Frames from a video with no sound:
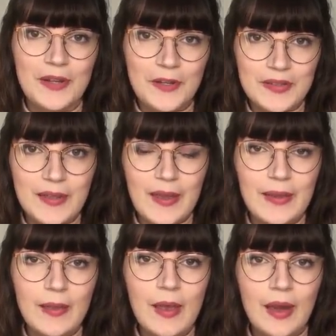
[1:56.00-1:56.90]
what it looks
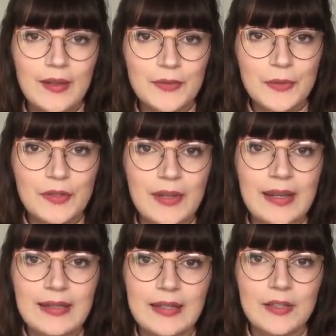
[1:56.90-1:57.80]
like, and it's also
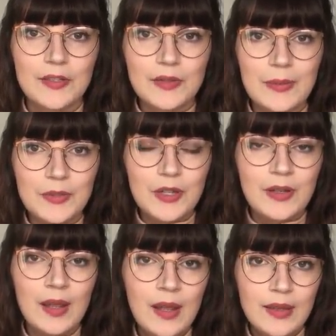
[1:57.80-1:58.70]
linked in the
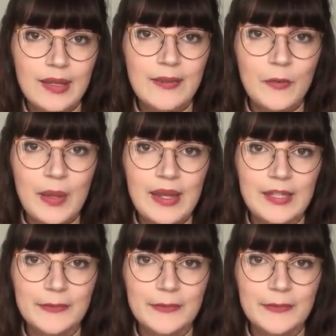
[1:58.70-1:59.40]
description. The giveaway